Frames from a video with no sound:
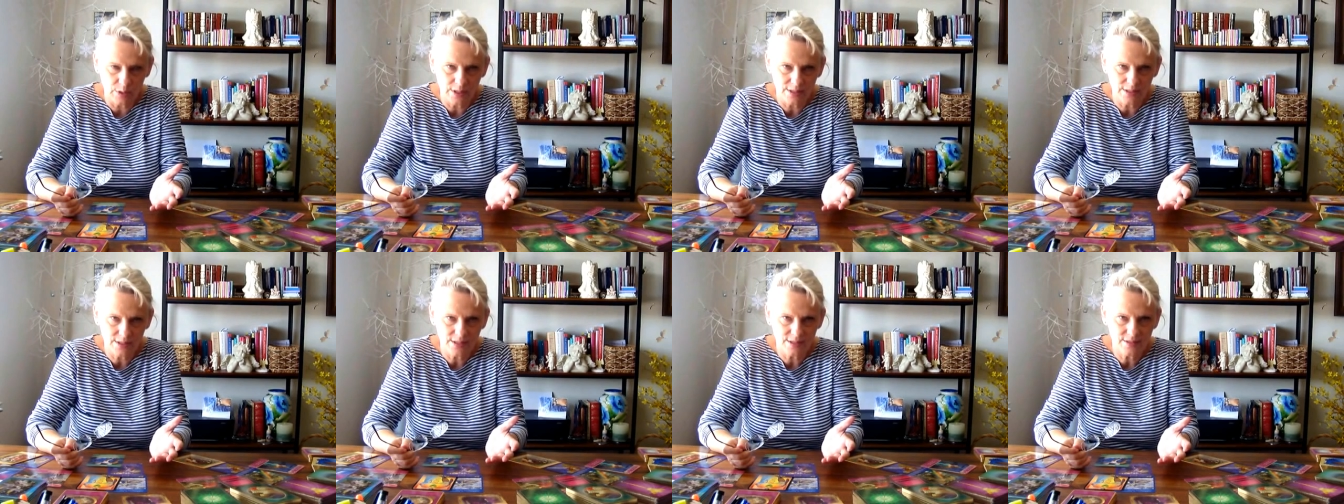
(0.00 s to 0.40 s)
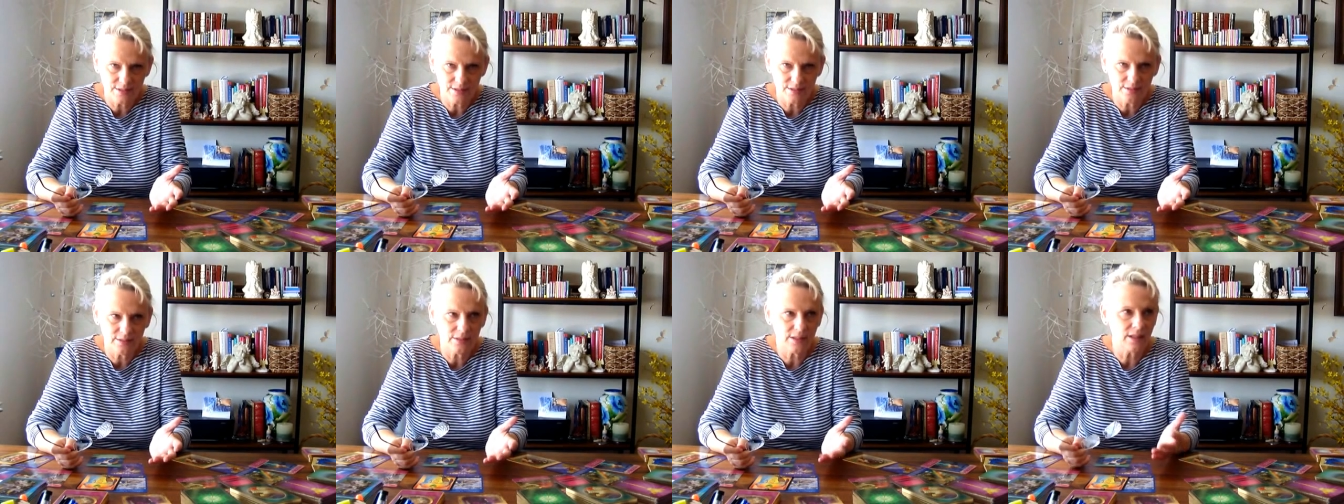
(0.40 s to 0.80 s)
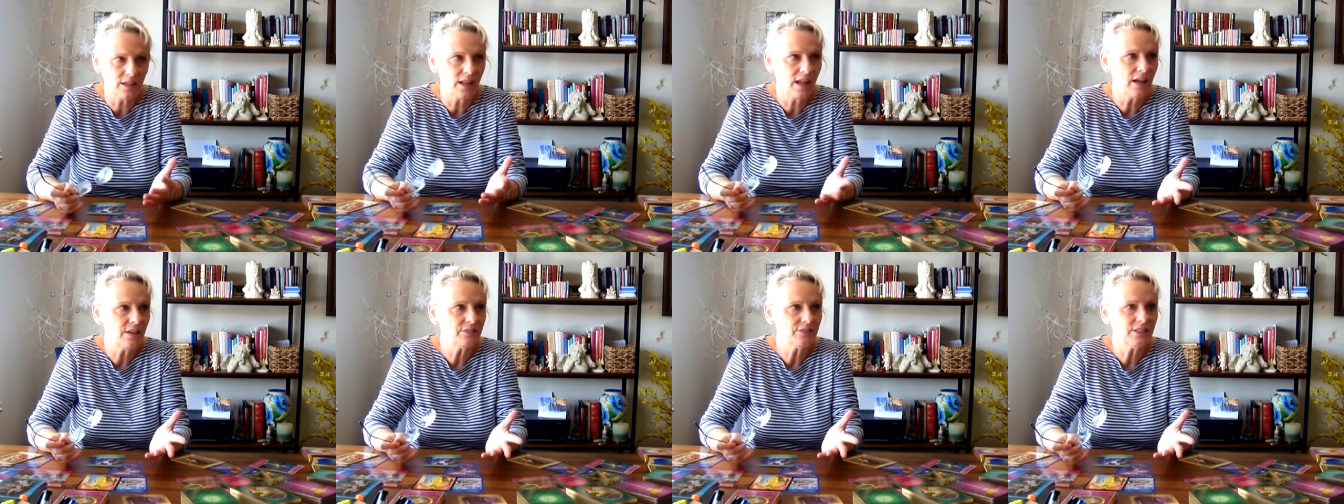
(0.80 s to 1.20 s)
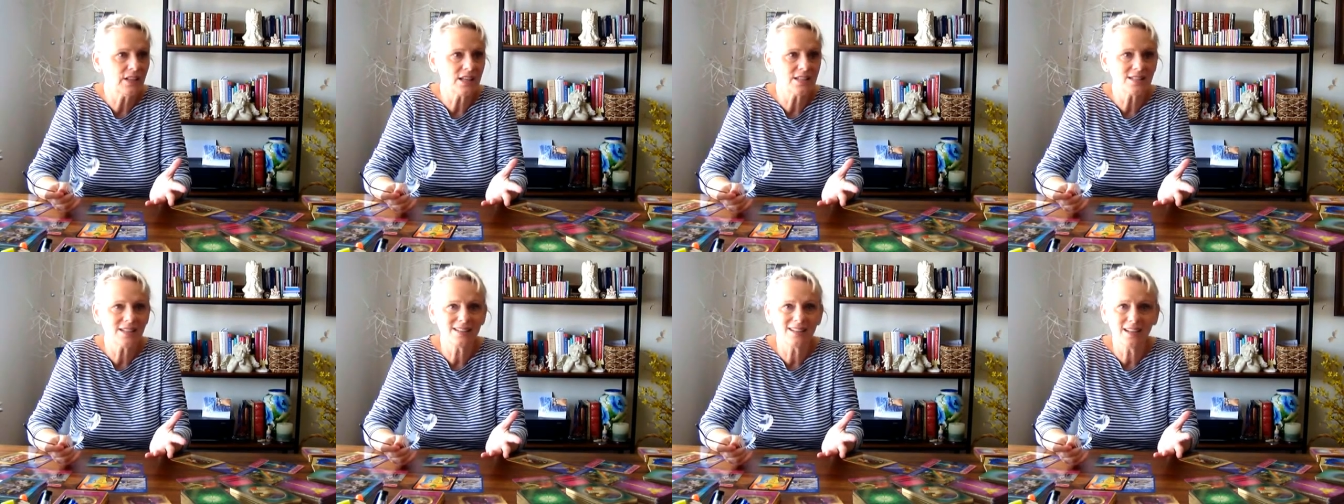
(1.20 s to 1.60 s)
ones, that love
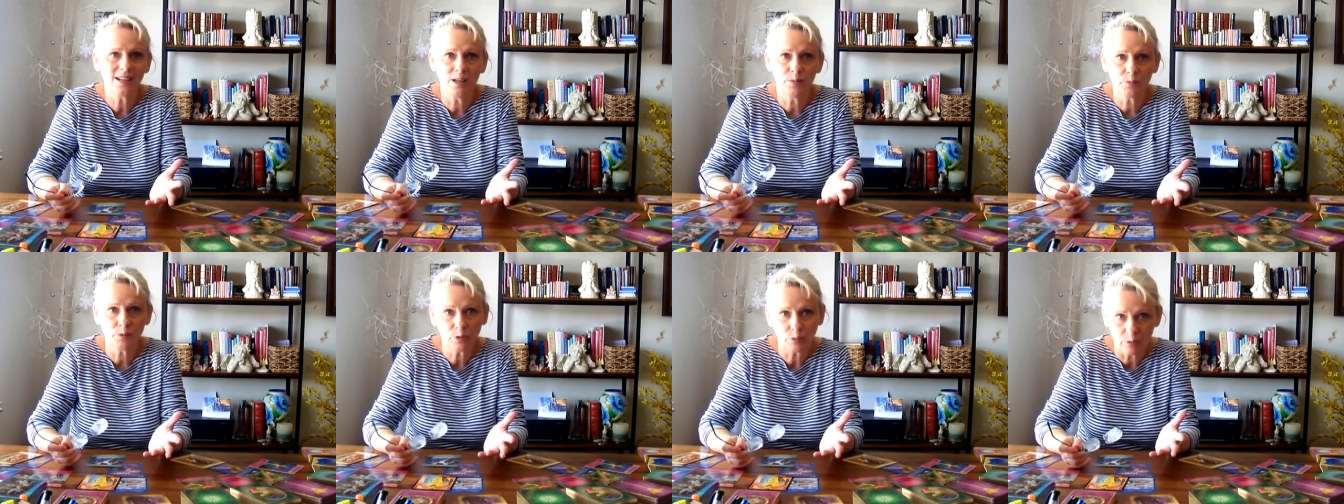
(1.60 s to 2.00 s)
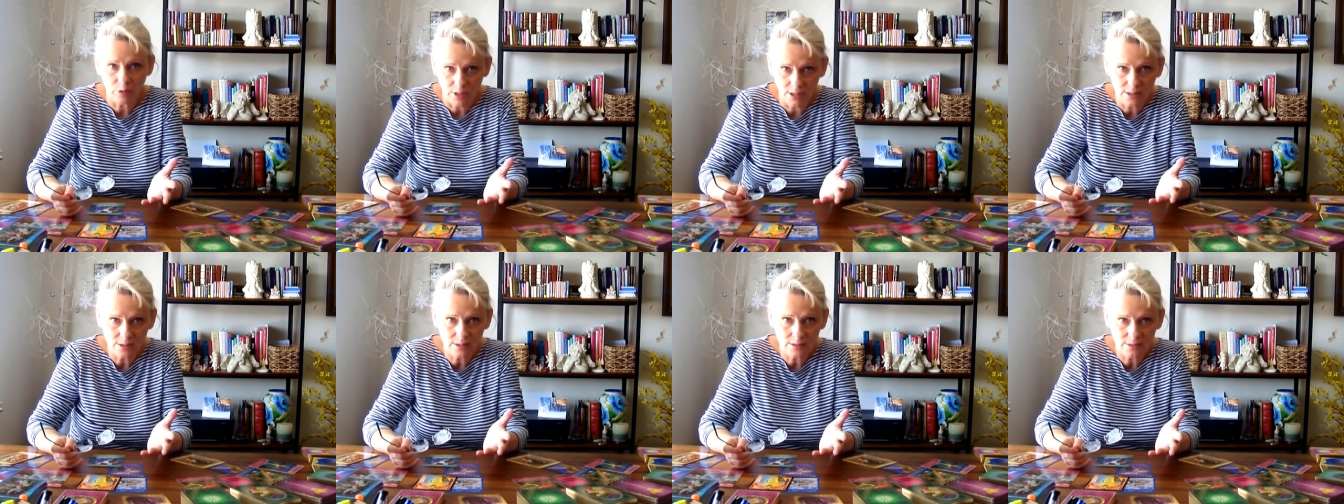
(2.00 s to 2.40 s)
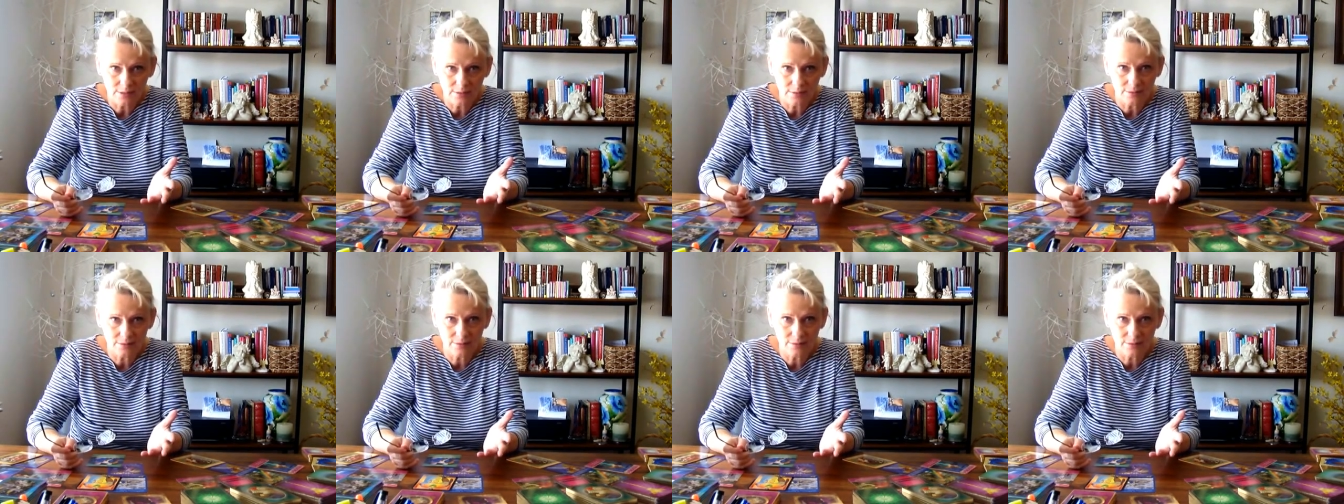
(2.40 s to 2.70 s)
doesn't come to us,